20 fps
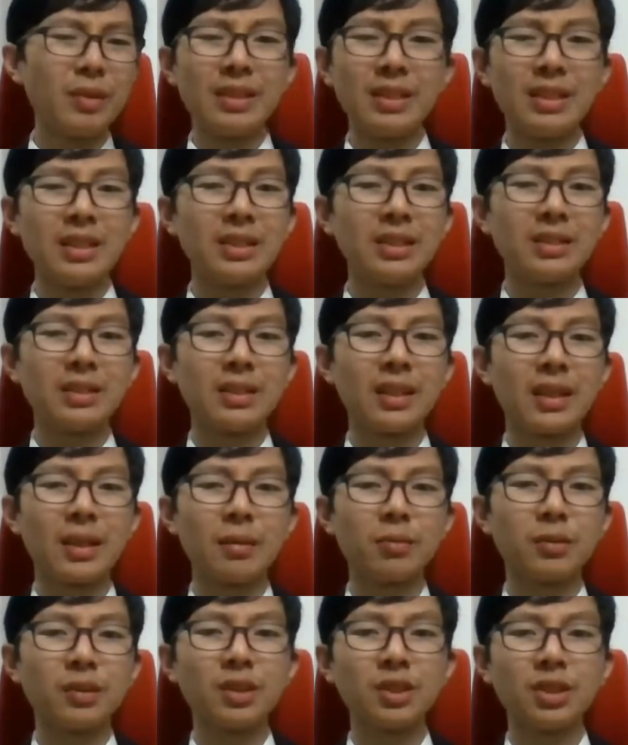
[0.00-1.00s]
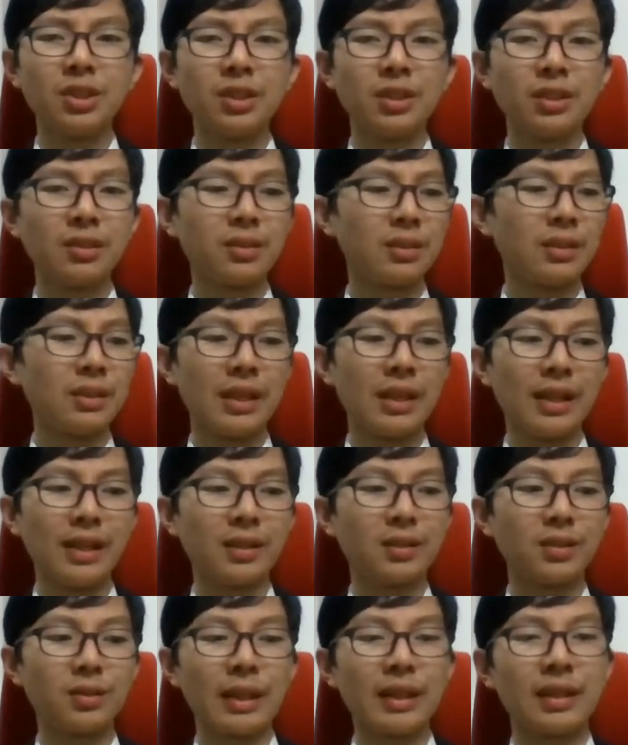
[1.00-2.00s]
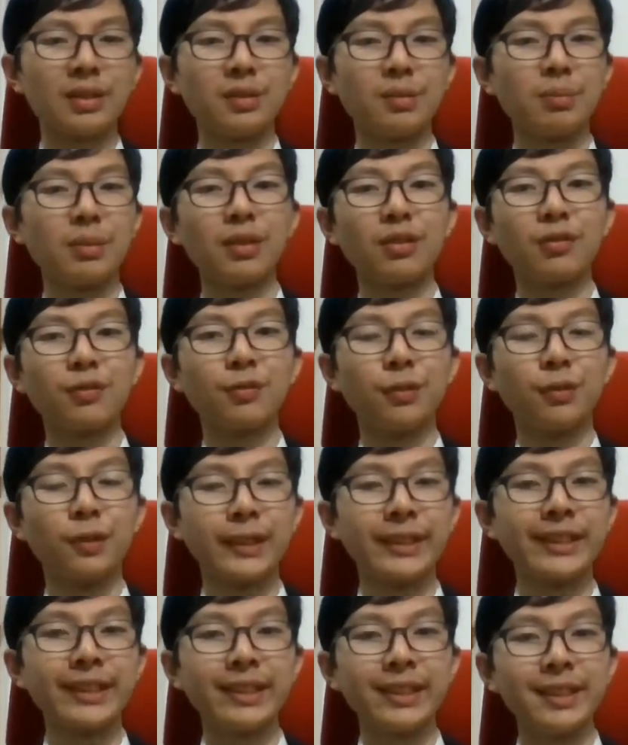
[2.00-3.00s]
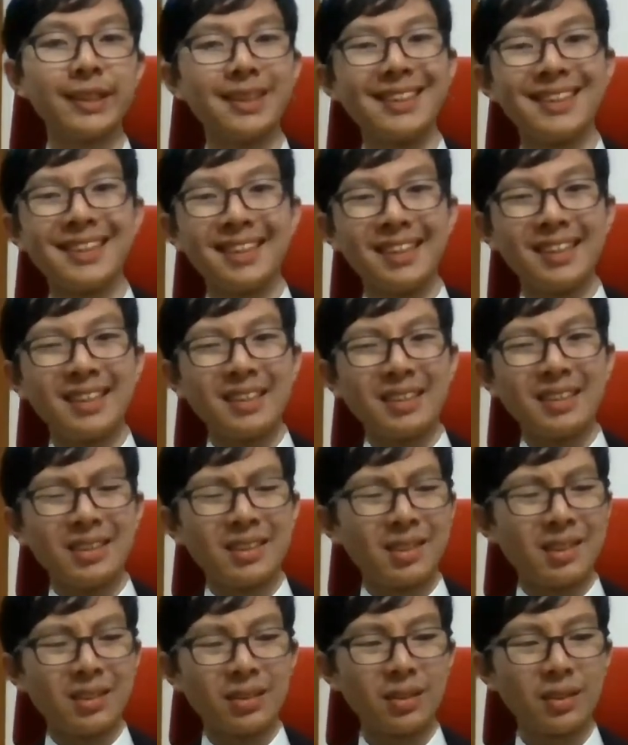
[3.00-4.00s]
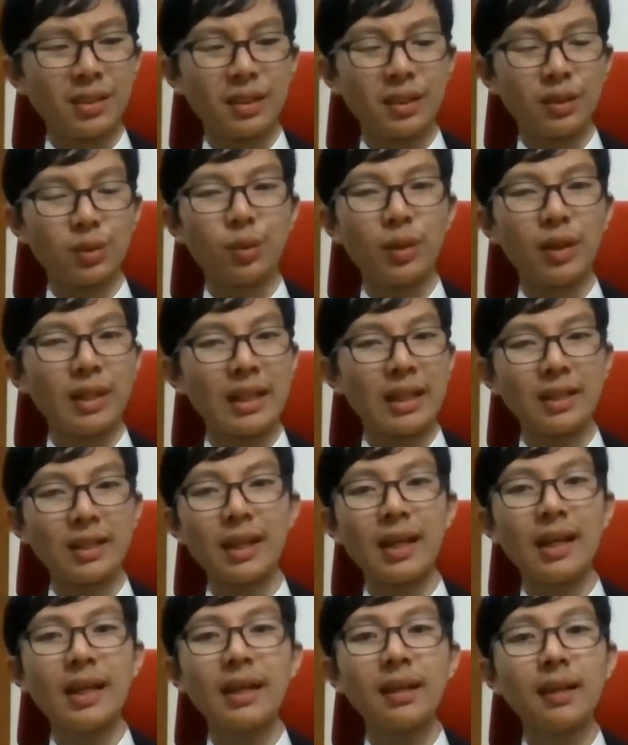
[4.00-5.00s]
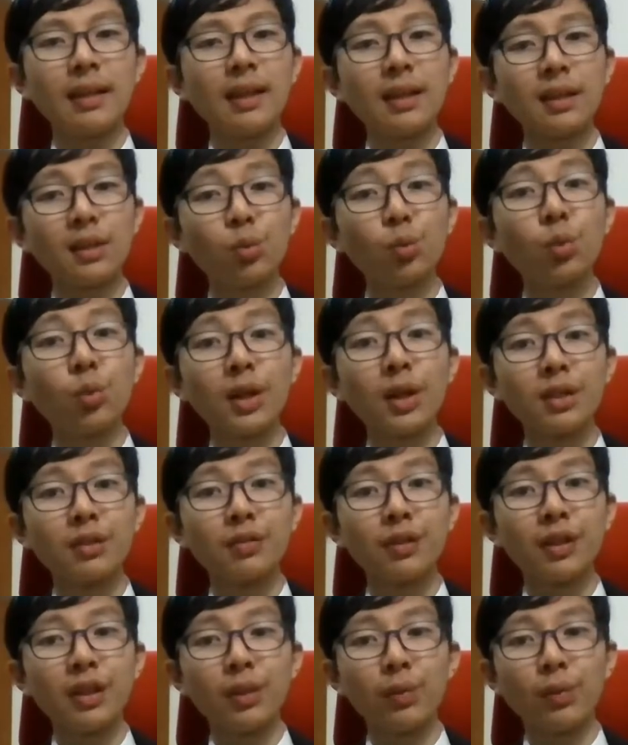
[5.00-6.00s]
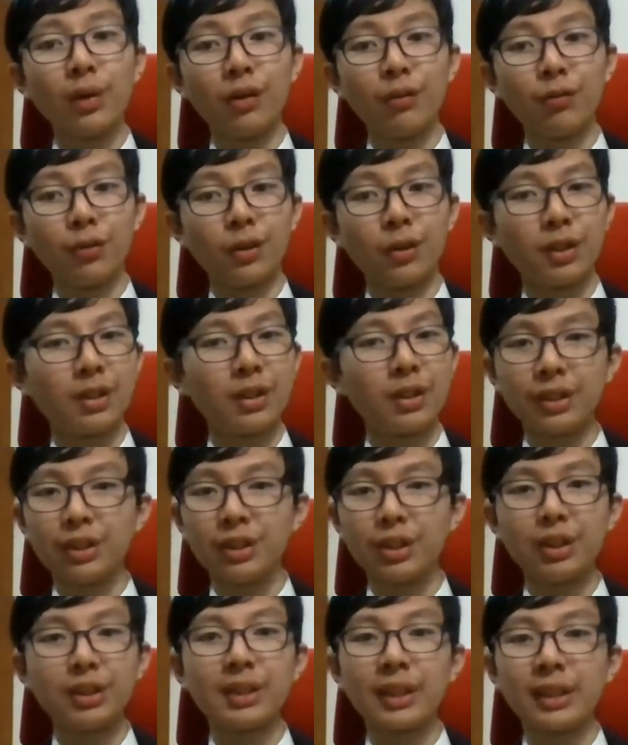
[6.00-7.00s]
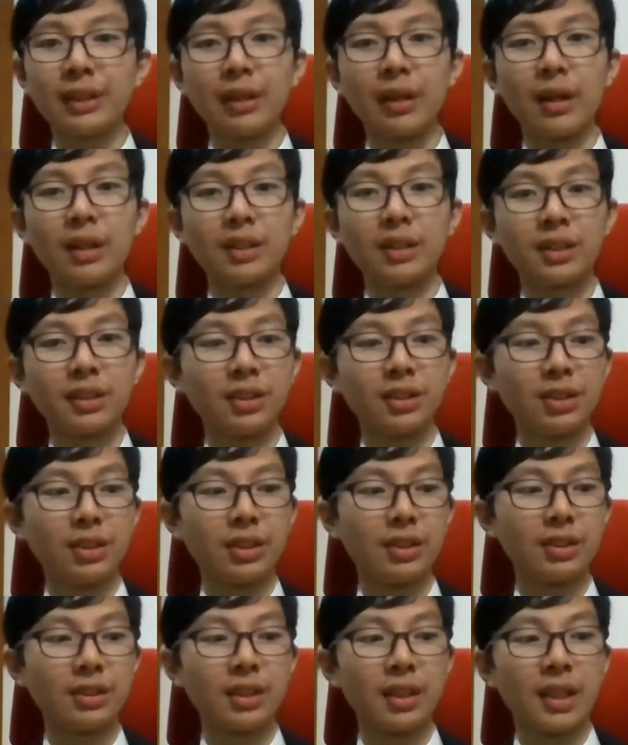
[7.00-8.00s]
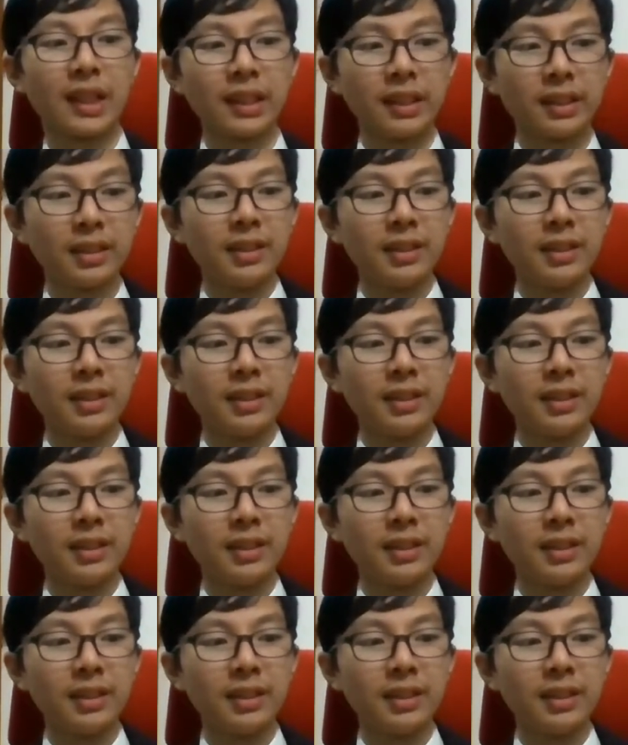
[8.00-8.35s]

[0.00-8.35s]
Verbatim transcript: these um, Christian things as metaphors for us as well. It, it works very well for Christians and non-Christians alike.